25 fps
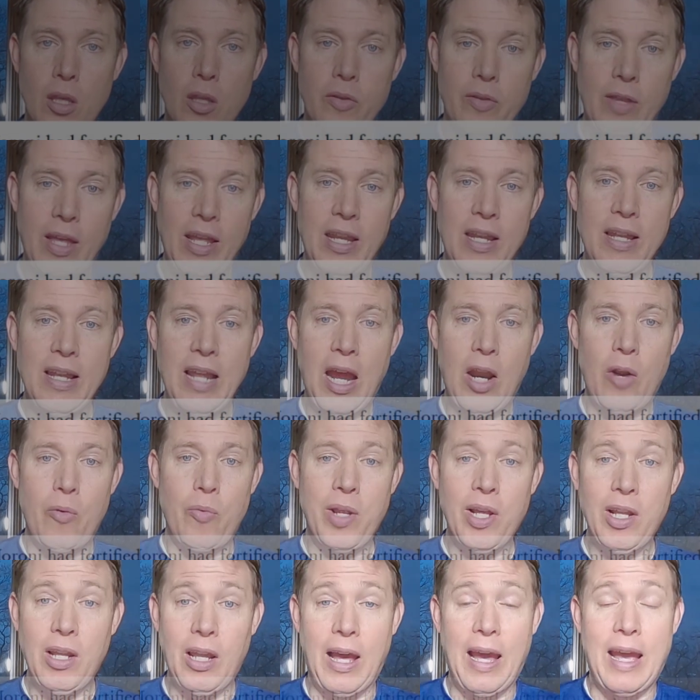They did not
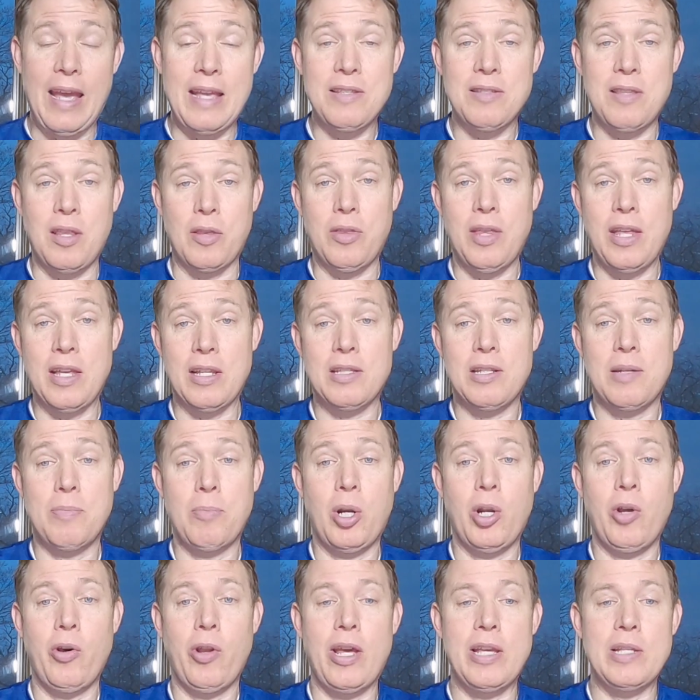realize that thanks to
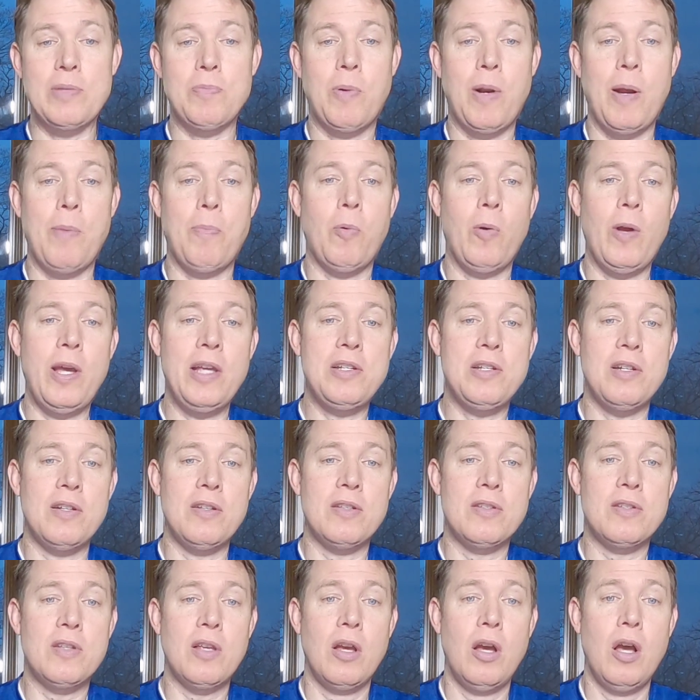Moroni's
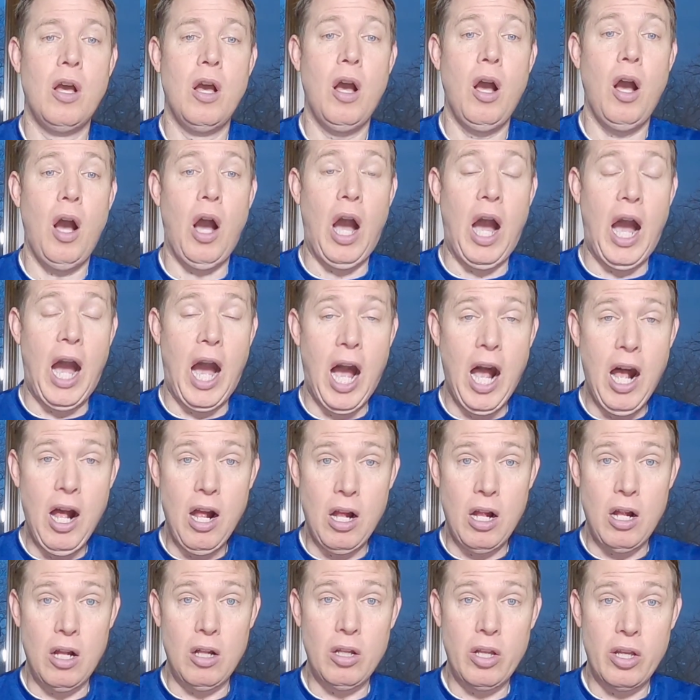preparations,
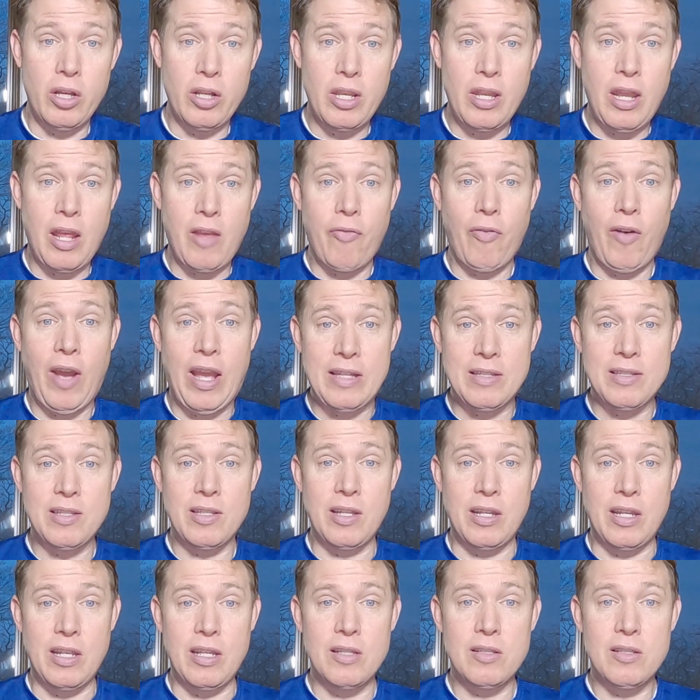all Nephite
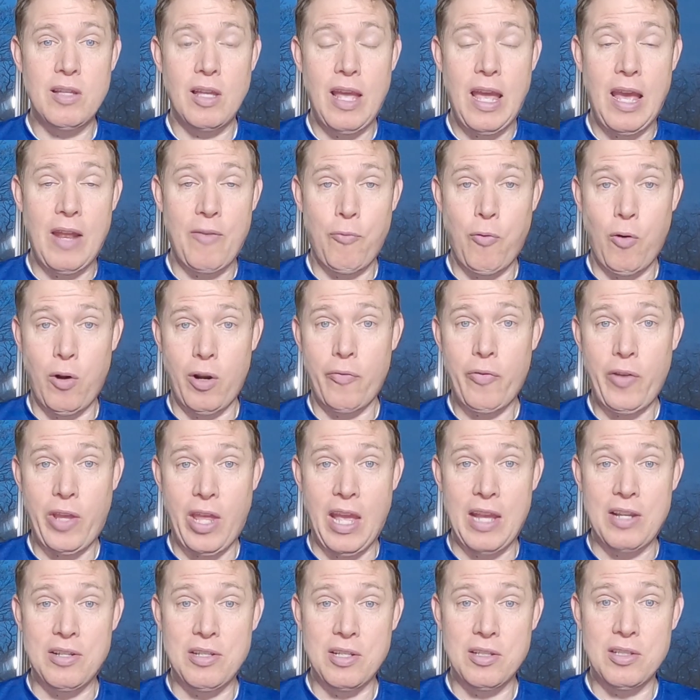cities had
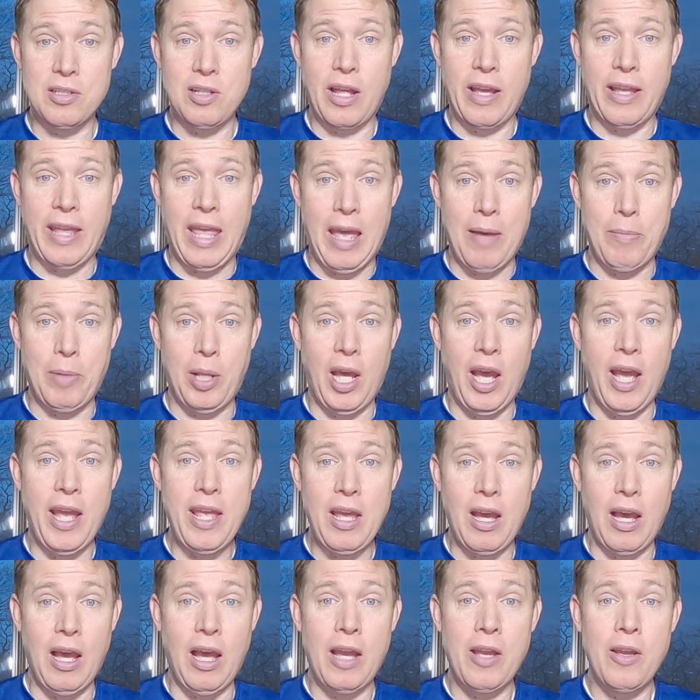fortifications like
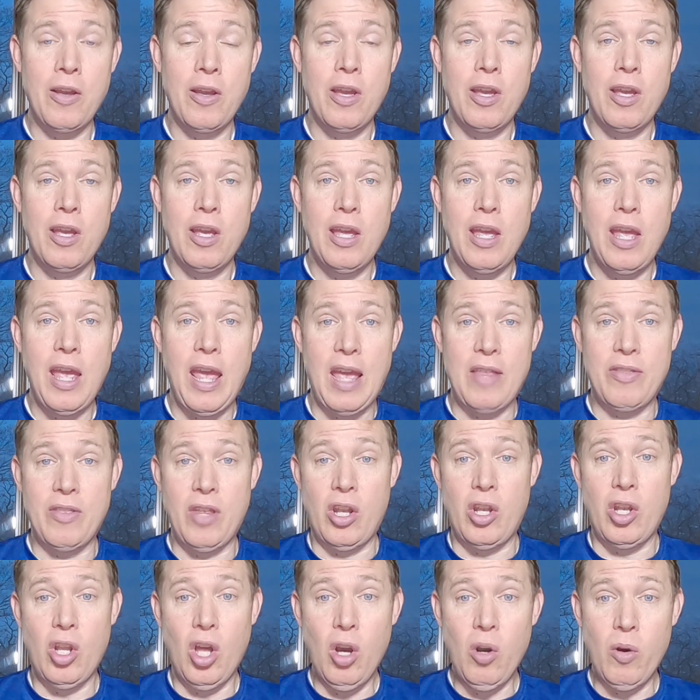Amalickiah, and
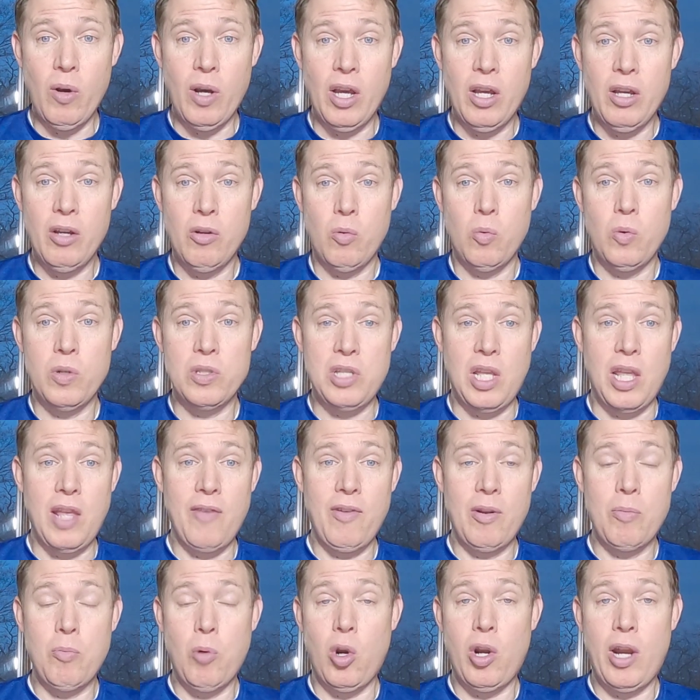that Noah was
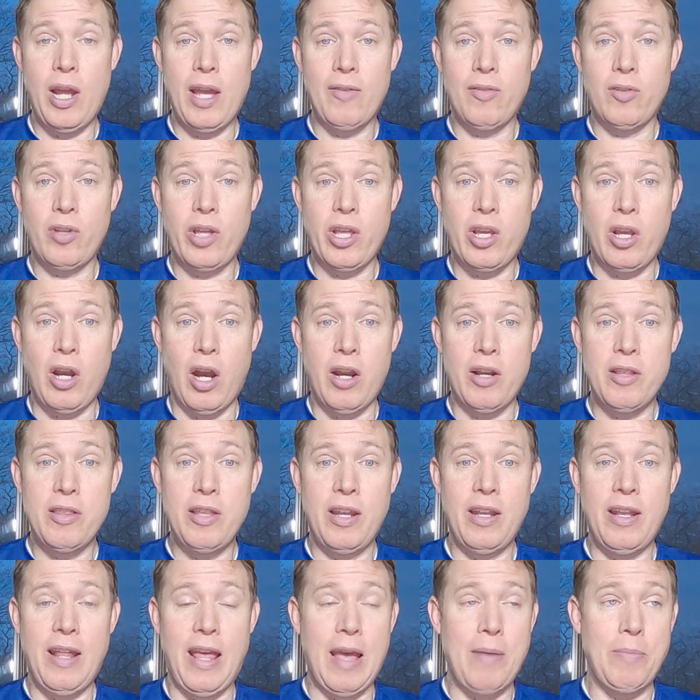even more heavily guarded
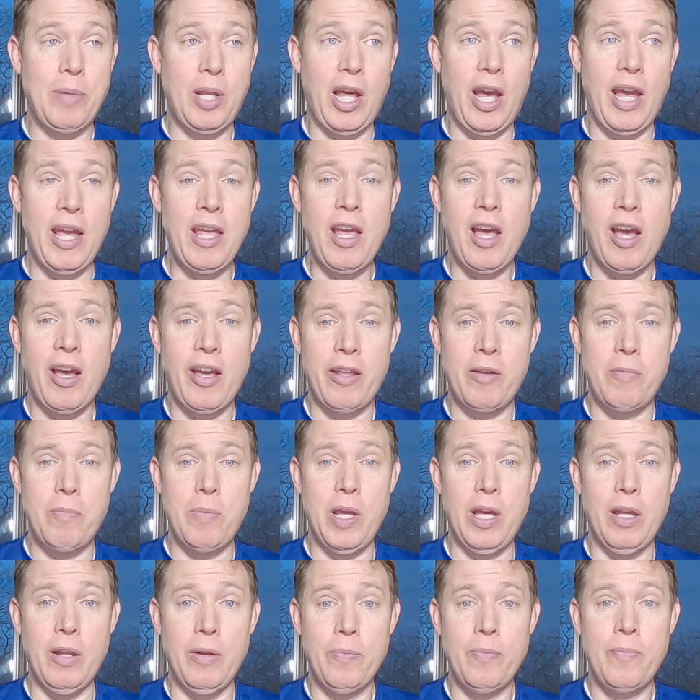than Amalickiah had
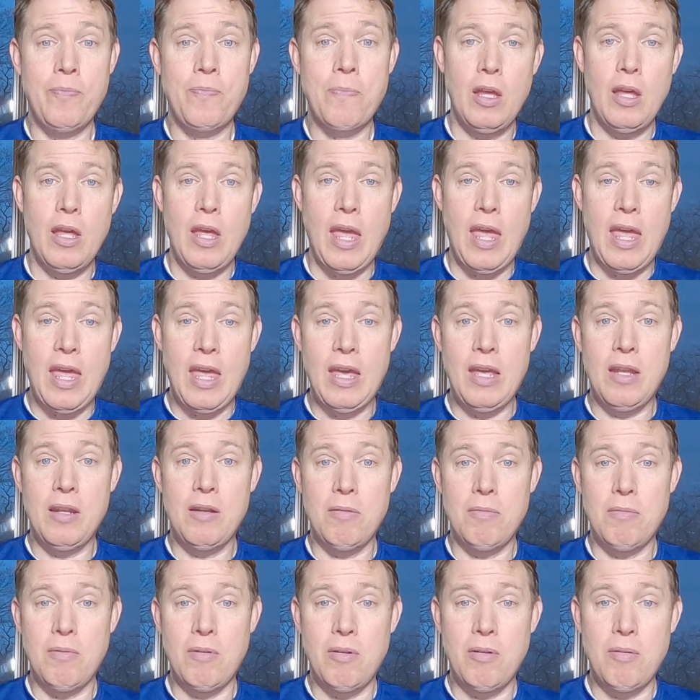been.
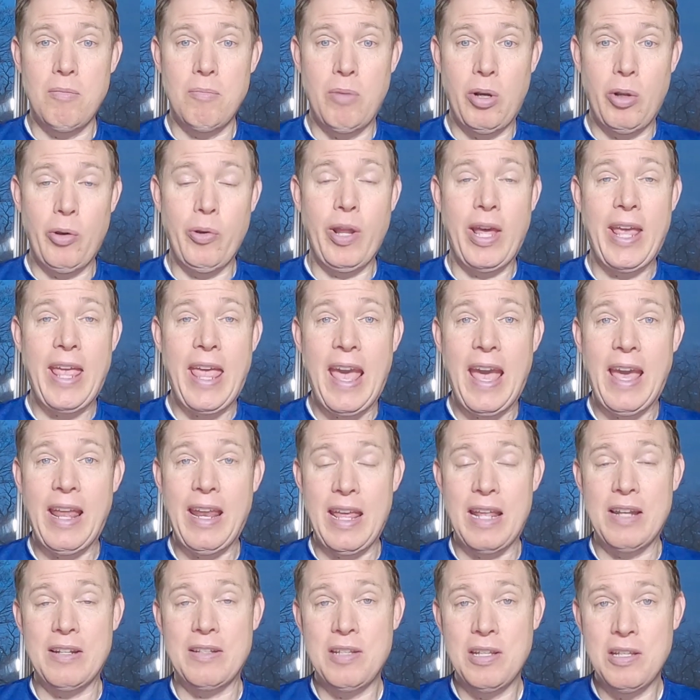And Moroni had
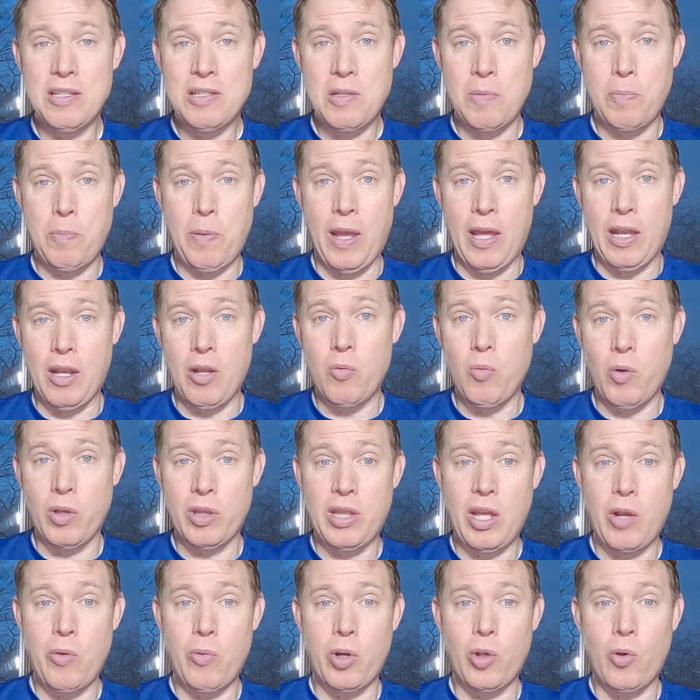anticipated
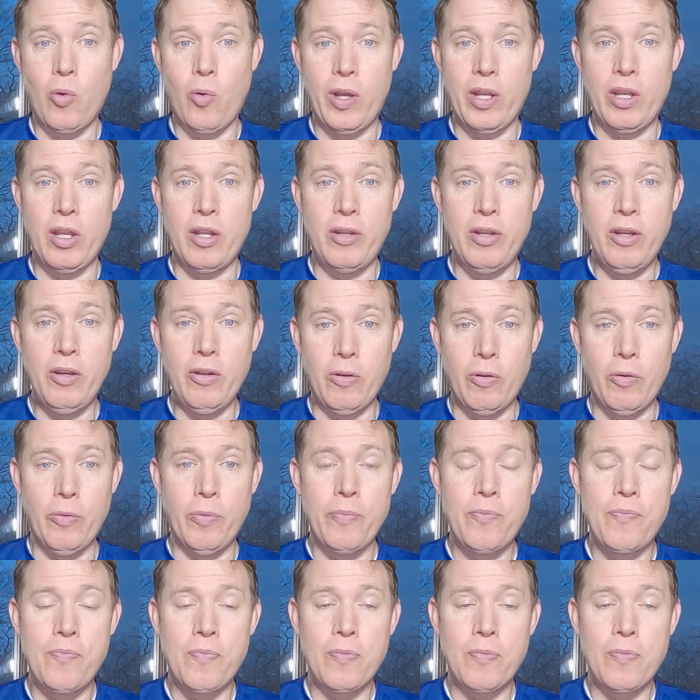what they were going to do.